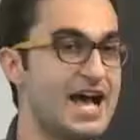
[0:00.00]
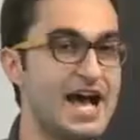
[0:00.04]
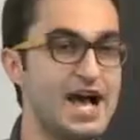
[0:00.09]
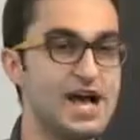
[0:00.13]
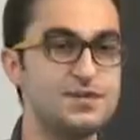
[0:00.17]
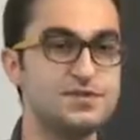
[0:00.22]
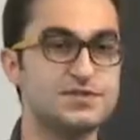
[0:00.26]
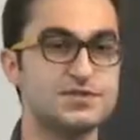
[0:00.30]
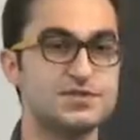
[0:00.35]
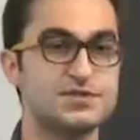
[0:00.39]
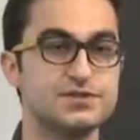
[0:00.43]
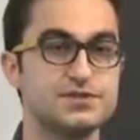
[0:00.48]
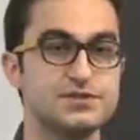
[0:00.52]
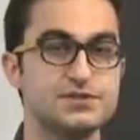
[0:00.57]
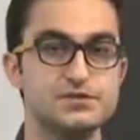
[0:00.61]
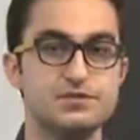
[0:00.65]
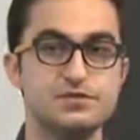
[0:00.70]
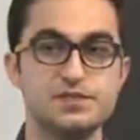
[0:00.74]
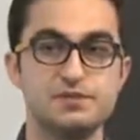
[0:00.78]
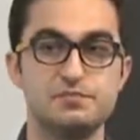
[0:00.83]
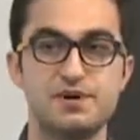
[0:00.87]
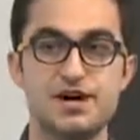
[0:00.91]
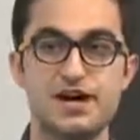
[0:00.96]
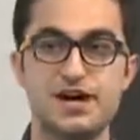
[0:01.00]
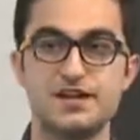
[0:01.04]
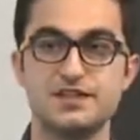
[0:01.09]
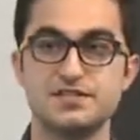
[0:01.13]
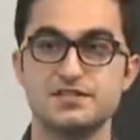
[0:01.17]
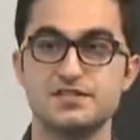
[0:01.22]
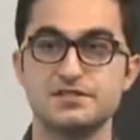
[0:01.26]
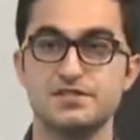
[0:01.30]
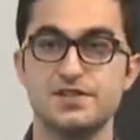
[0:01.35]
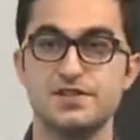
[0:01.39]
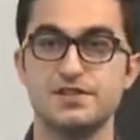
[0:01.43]
absolutely
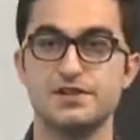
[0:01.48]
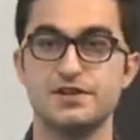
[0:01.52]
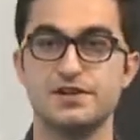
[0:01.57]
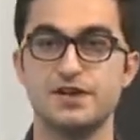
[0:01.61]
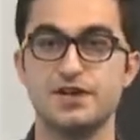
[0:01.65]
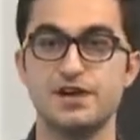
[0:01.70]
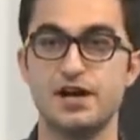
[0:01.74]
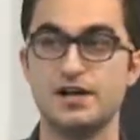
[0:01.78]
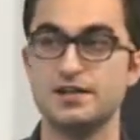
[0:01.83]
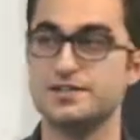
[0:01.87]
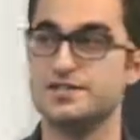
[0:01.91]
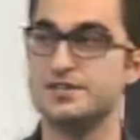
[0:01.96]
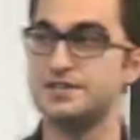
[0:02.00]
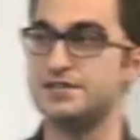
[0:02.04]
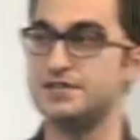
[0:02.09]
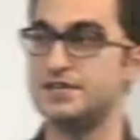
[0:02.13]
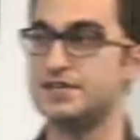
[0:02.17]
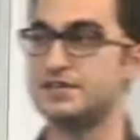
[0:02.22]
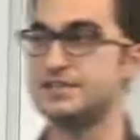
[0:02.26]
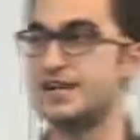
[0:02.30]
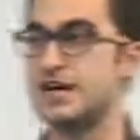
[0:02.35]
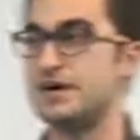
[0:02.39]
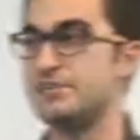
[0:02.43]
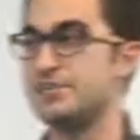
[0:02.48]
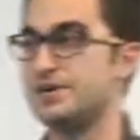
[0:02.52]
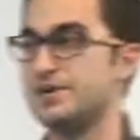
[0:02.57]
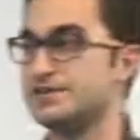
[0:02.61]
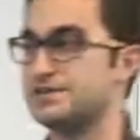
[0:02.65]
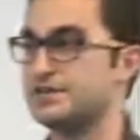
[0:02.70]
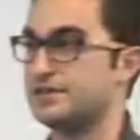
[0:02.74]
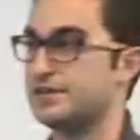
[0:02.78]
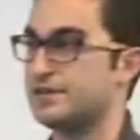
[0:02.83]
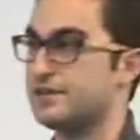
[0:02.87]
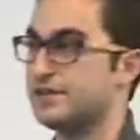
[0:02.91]
positive that the LTV is
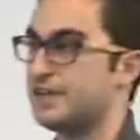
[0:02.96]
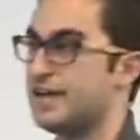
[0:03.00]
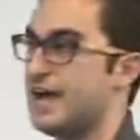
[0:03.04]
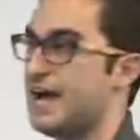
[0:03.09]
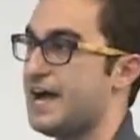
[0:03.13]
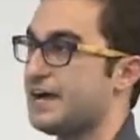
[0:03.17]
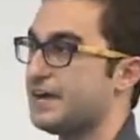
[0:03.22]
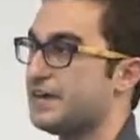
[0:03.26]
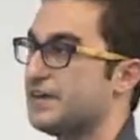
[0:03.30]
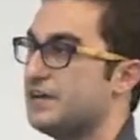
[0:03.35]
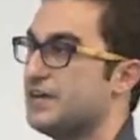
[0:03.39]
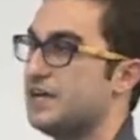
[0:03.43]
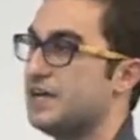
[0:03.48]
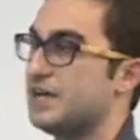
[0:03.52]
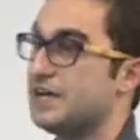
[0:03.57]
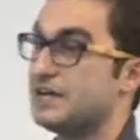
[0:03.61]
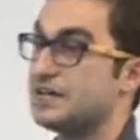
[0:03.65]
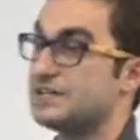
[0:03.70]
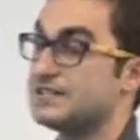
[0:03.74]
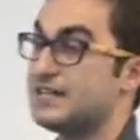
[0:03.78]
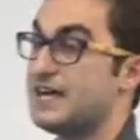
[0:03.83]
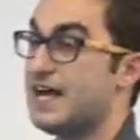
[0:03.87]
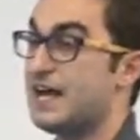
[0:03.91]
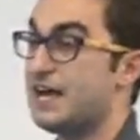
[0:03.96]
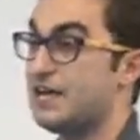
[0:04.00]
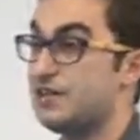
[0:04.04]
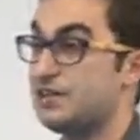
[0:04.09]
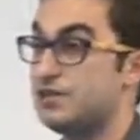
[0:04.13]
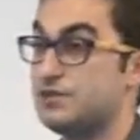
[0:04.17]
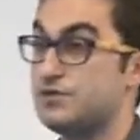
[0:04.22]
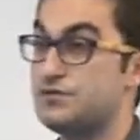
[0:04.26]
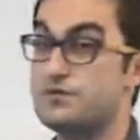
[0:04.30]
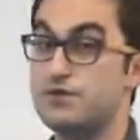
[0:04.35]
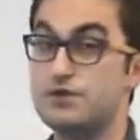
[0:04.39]
outpacing your CAC. Because that,
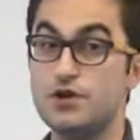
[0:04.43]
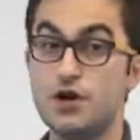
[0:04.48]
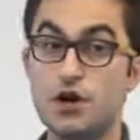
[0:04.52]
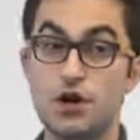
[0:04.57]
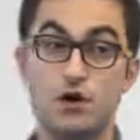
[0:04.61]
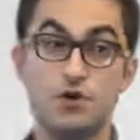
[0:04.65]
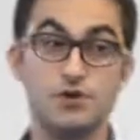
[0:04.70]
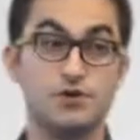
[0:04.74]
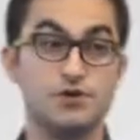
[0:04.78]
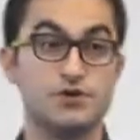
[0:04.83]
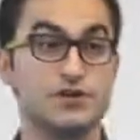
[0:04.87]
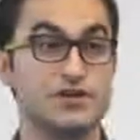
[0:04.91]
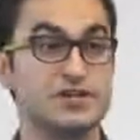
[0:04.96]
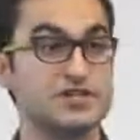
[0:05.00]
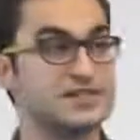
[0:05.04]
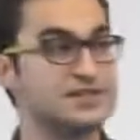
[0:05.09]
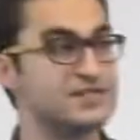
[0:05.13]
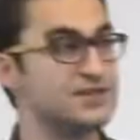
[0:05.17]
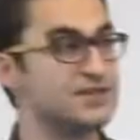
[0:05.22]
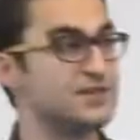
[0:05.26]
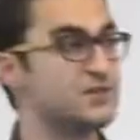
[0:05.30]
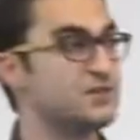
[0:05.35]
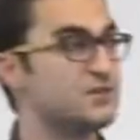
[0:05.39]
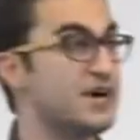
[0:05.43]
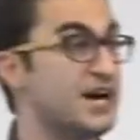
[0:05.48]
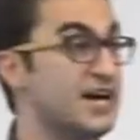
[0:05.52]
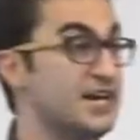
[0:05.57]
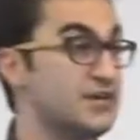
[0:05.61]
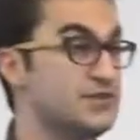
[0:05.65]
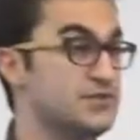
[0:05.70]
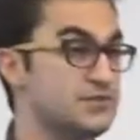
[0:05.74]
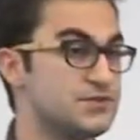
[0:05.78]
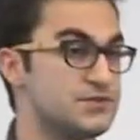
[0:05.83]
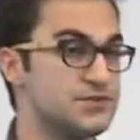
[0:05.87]
you know, you can continue to buy
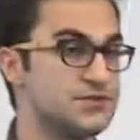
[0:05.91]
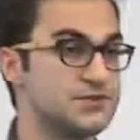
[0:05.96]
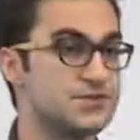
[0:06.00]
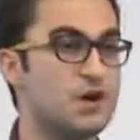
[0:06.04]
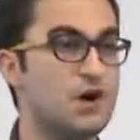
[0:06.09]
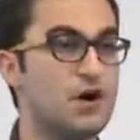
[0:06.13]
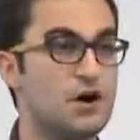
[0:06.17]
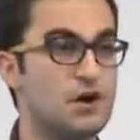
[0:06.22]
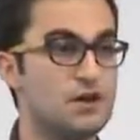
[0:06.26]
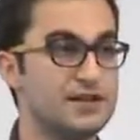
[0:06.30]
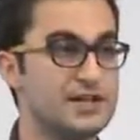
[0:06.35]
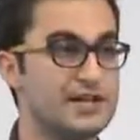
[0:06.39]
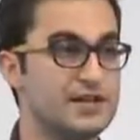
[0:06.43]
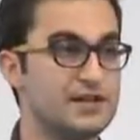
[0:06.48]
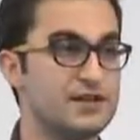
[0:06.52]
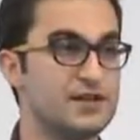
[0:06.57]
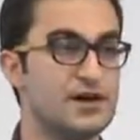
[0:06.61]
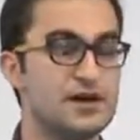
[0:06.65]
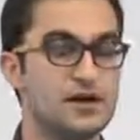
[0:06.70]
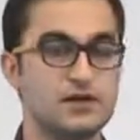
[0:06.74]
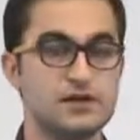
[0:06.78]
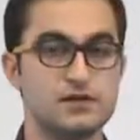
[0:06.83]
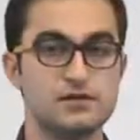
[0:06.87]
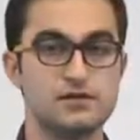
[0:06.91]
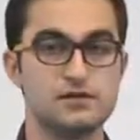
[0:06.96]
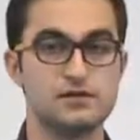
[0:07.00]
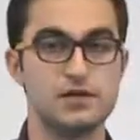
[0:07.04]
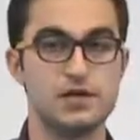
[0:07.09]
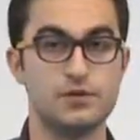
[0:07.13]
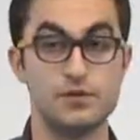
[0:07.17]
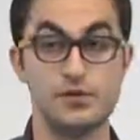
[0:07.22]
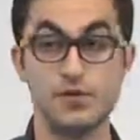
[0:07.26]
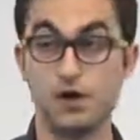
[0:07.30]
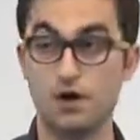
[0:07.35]
users all day long.
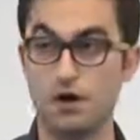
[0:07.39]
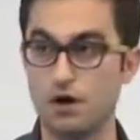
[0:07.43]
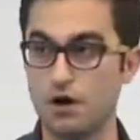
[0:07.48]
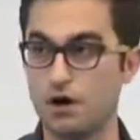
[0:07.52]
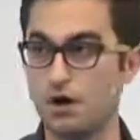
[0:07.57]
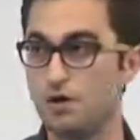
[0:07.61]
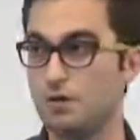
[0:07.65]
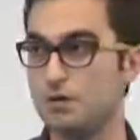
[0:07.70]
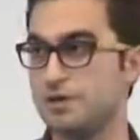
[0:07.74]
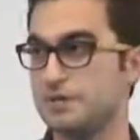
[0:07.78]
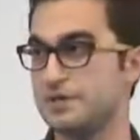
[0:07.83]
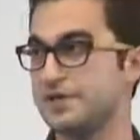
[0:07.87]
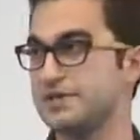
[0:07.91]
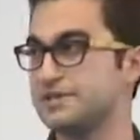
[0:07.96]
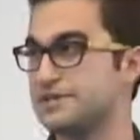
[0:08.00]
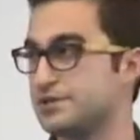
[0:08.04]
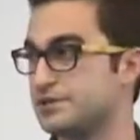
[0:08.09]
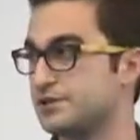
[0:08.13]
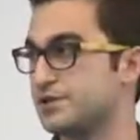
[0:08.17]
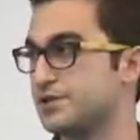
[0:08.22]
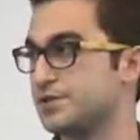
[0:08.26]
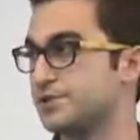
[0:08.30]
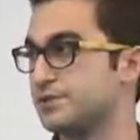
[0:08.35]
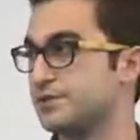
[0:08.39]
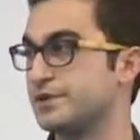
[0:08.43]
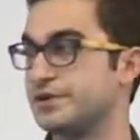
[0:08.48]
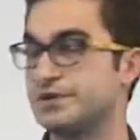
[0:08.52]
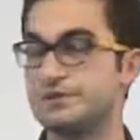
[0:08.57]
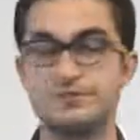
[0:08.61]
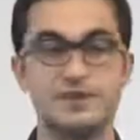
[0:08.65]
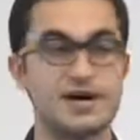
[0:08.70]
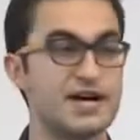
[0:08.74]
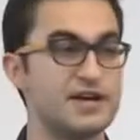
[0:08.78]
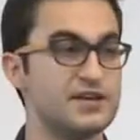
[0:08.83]
And we all want to be in a situation where we
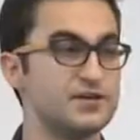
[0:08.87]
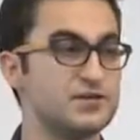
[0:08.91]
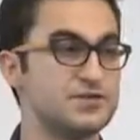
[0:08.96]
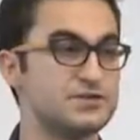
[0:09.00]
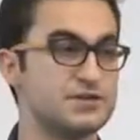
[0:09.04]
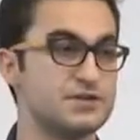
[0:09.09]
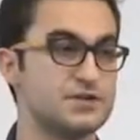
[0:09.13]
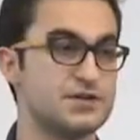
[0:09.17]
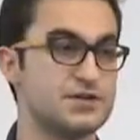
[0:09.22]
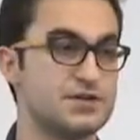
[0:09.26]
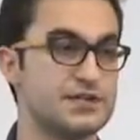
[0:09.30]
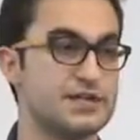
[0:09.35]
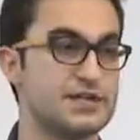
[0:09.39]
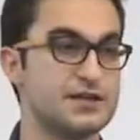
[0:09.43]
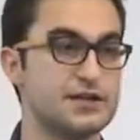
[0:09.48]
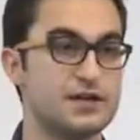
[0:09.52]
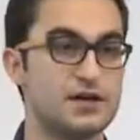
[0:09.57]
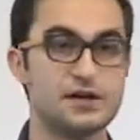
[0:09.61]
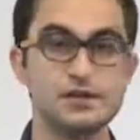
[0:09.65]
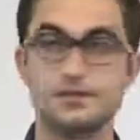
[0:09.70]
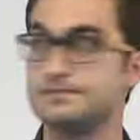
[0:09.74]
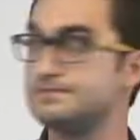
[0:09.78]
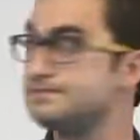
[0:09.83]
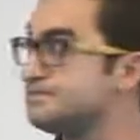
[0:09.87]
can buy users all day long.